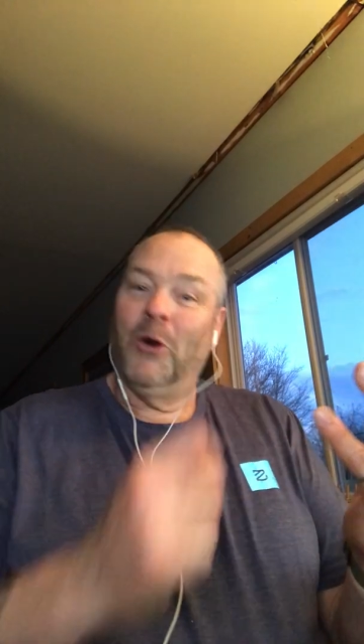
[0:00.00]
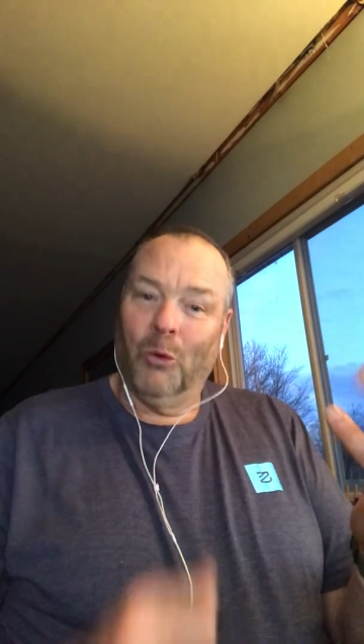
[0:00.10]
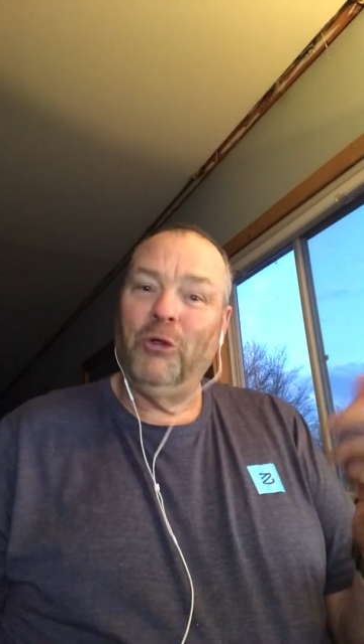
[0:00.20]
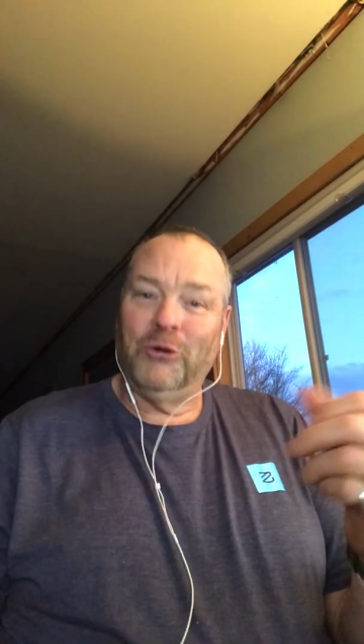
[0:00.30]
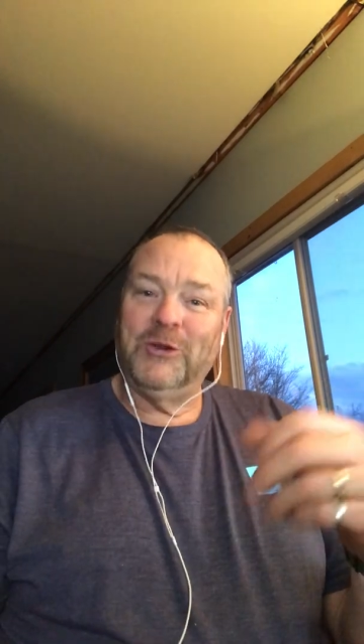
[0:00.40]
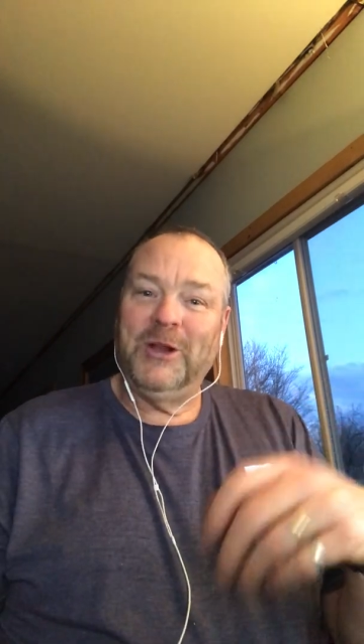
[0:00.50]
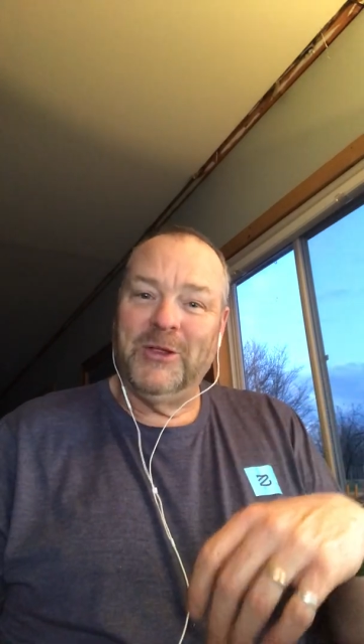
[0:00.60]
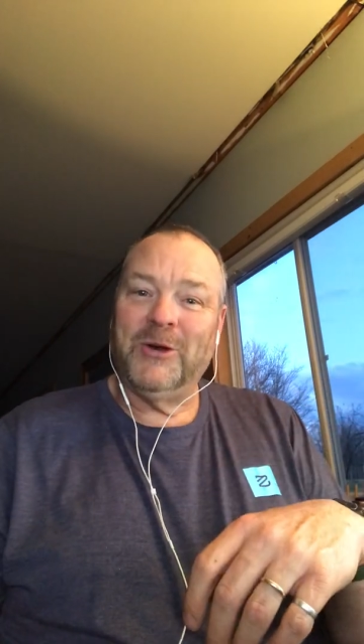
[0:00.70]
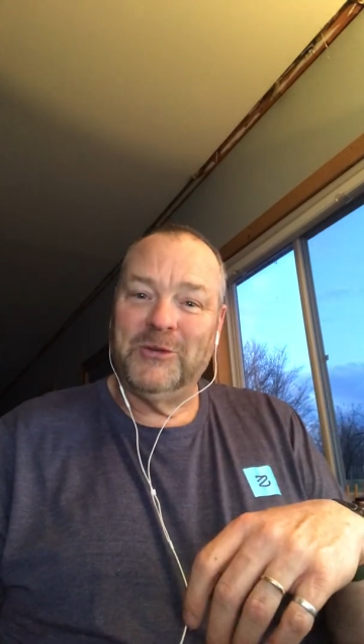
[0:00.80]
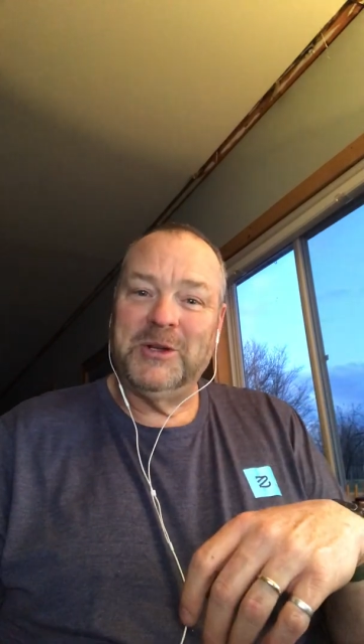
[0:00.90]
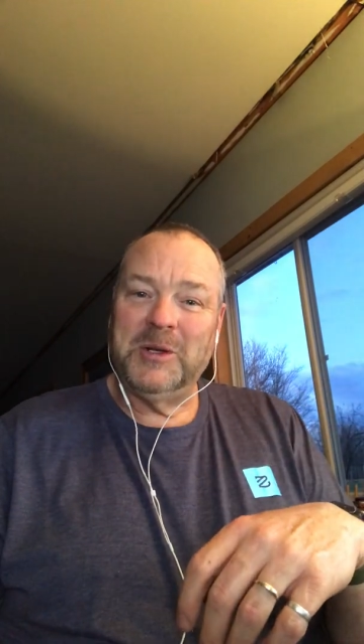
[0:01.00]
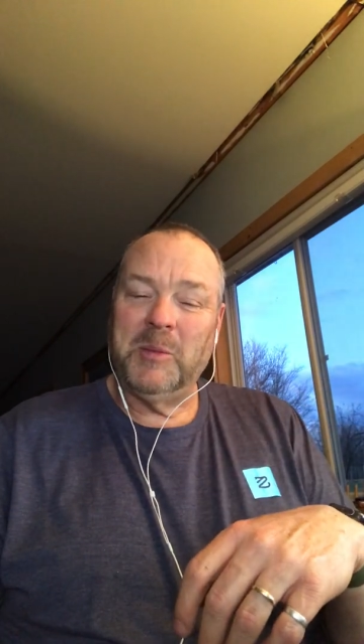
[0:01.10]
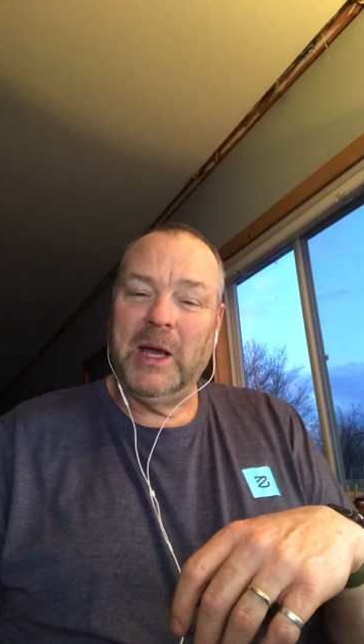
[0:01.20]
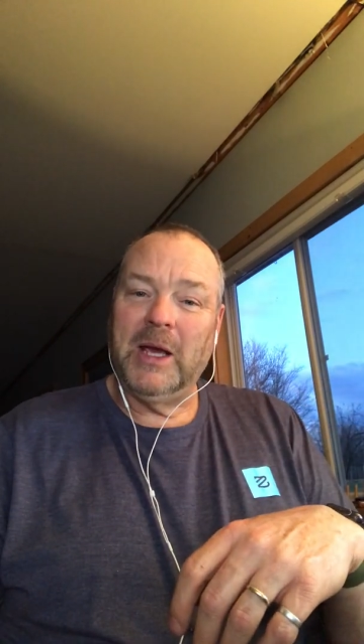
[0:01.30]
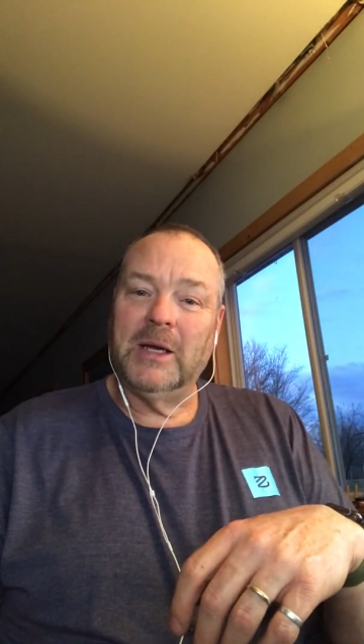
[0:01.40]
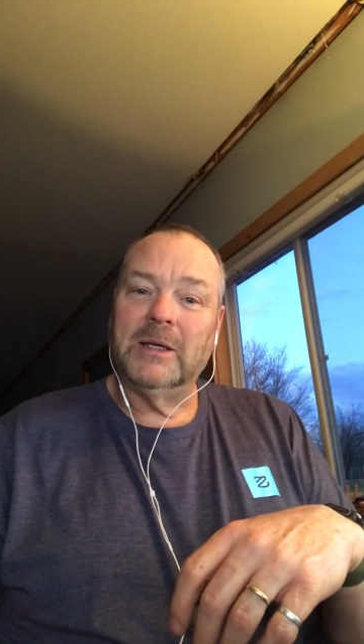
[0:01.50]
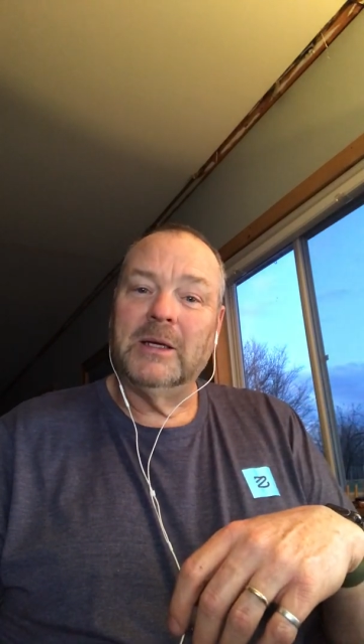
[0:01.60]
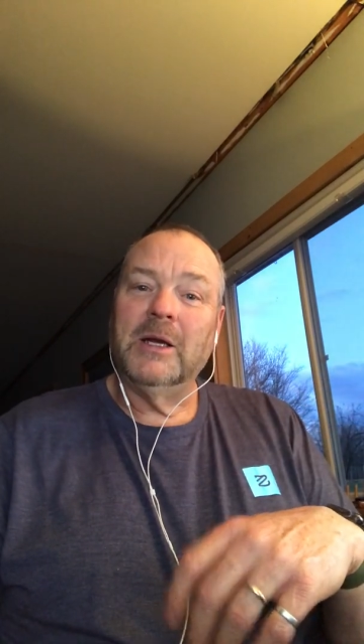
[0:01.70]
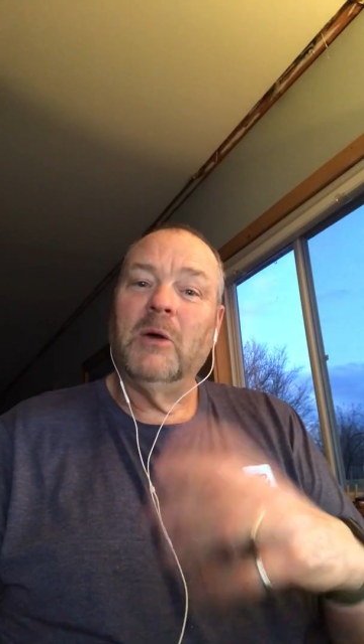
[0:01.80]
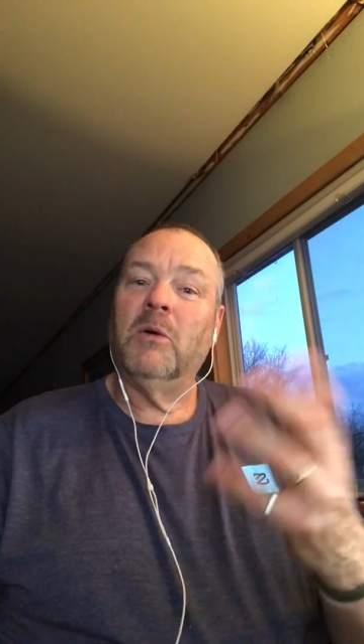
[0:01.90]
Well, there's 10,000 in the bag.
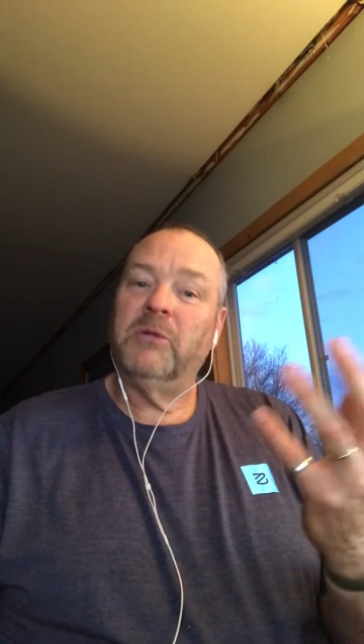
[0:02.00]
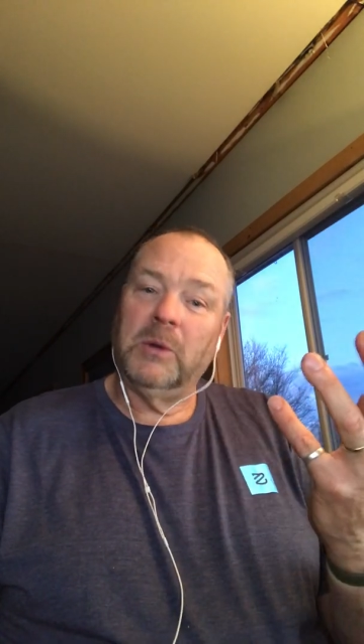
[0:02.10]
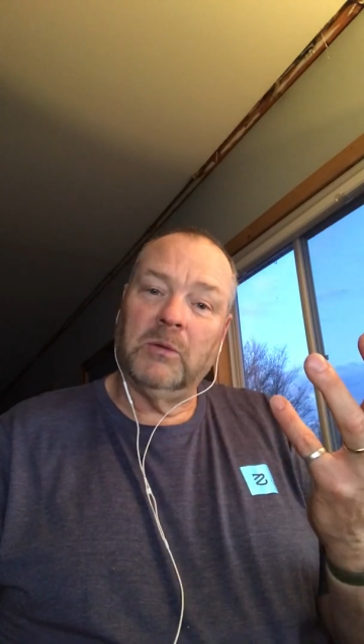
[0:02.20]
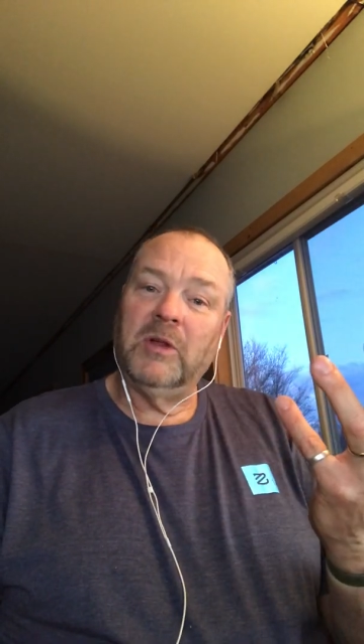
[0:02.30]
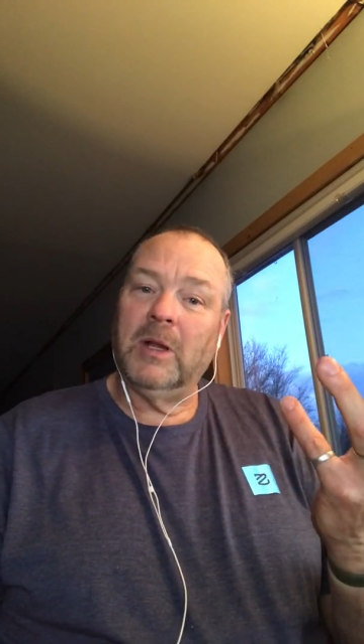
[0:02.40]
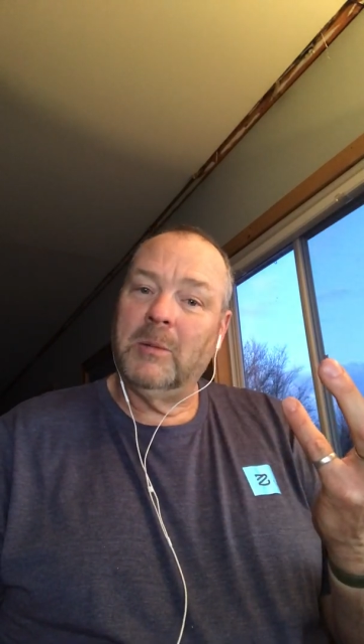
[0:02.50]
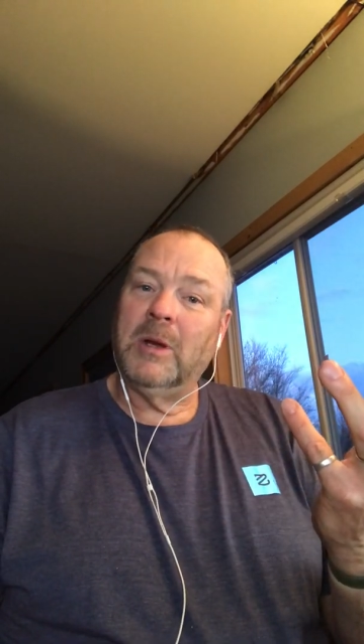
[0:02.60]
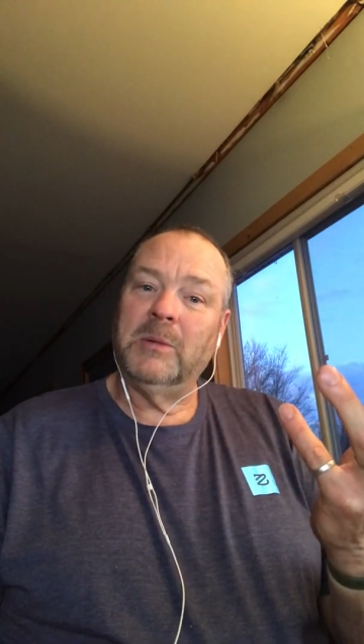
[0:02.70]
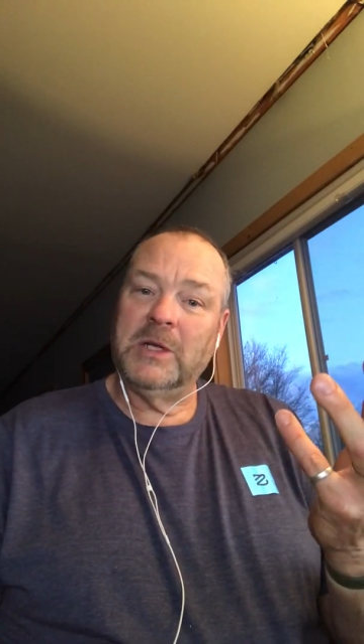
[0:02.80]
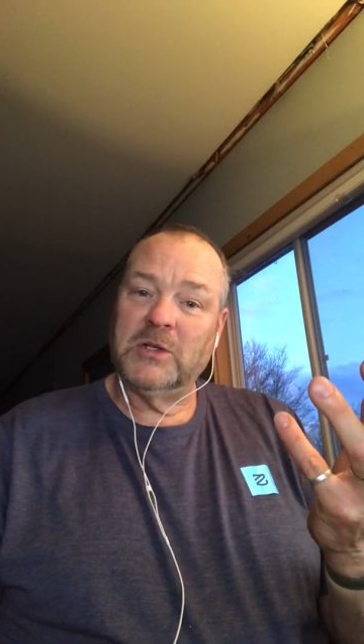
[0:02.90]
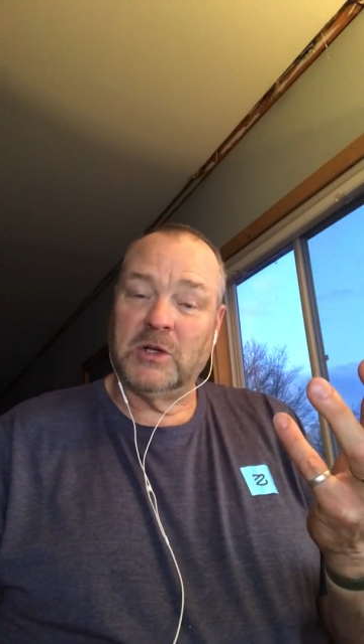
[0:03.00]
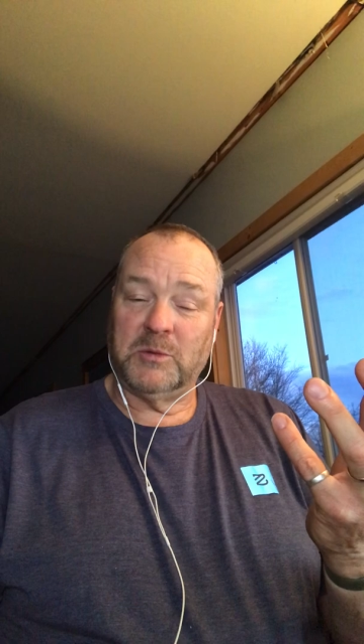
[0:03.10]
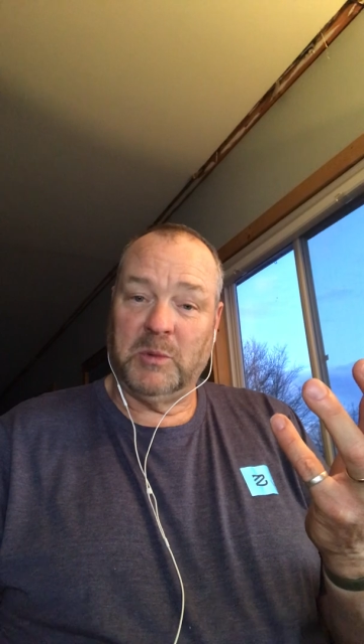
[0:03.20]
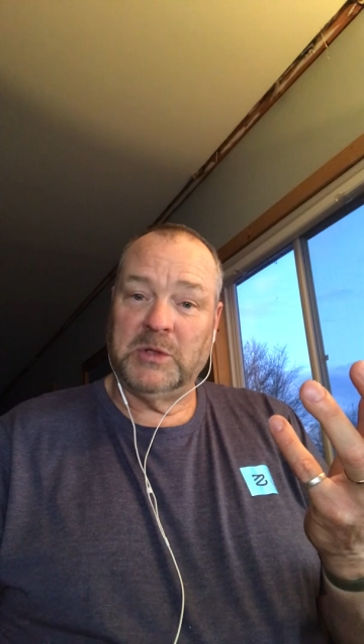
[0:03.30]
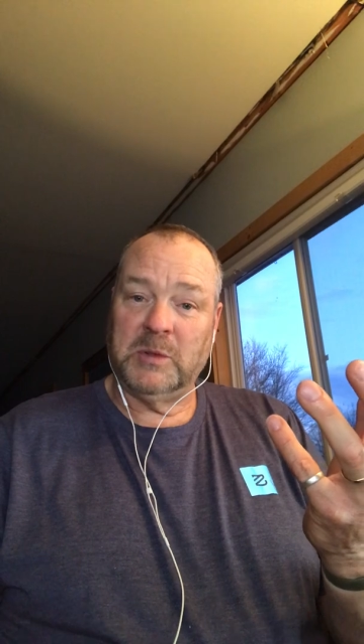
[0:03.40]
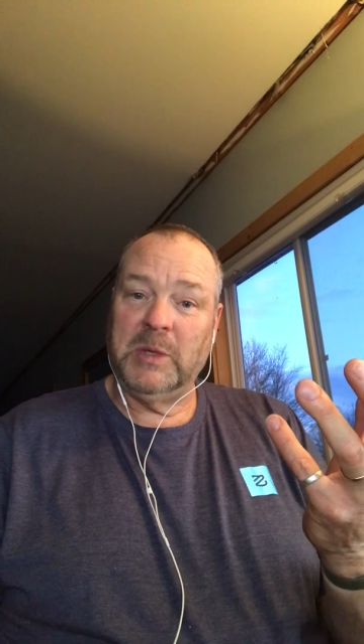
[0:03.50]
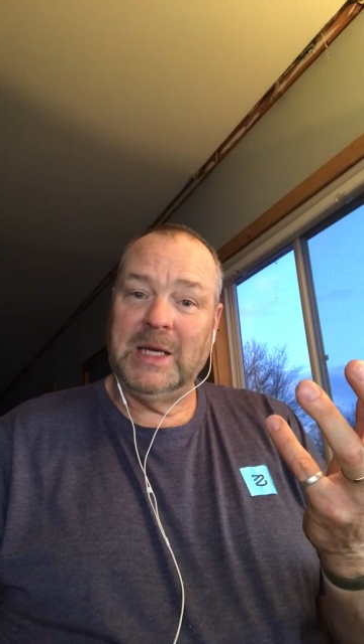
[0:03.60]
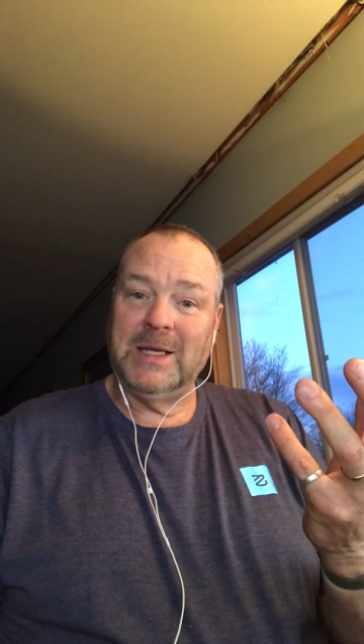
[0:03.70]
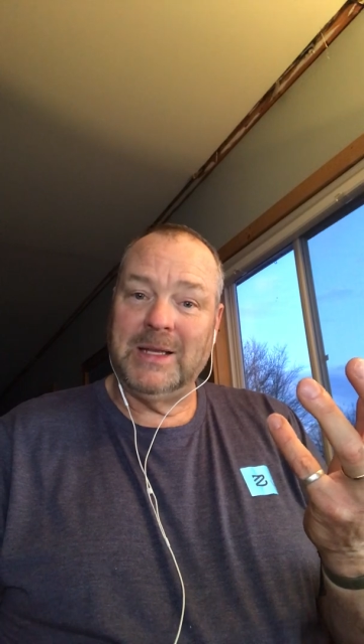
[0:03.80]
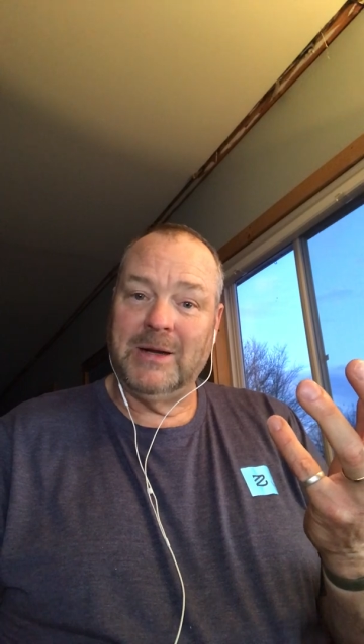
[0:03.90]
Well, if we don't tell them how many are supposed to
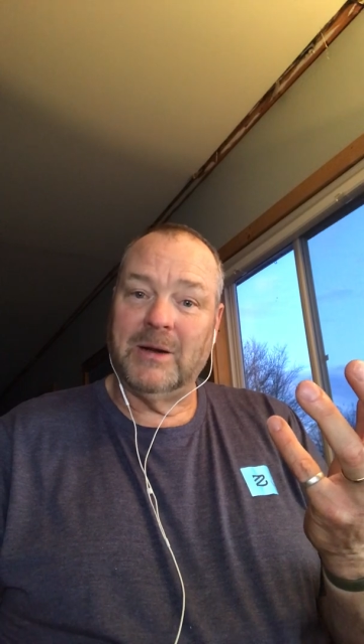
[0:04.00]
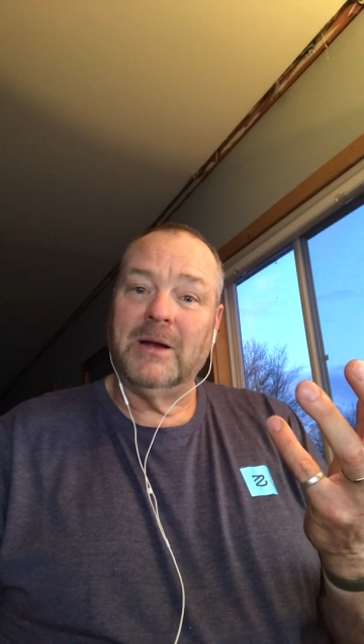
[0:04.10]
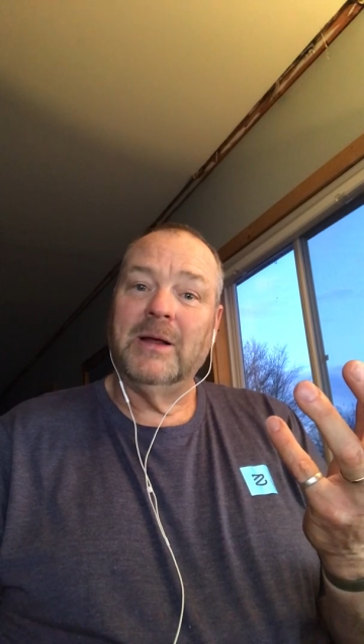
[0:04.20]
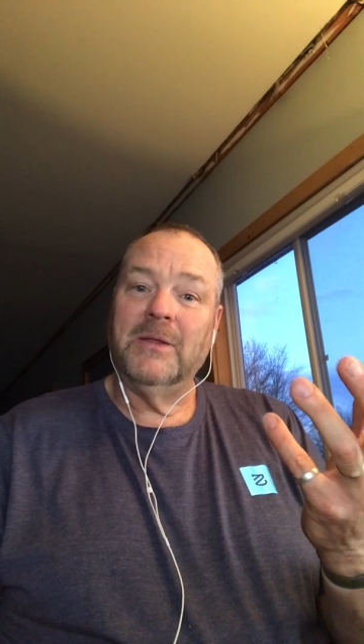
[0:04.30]
be in there,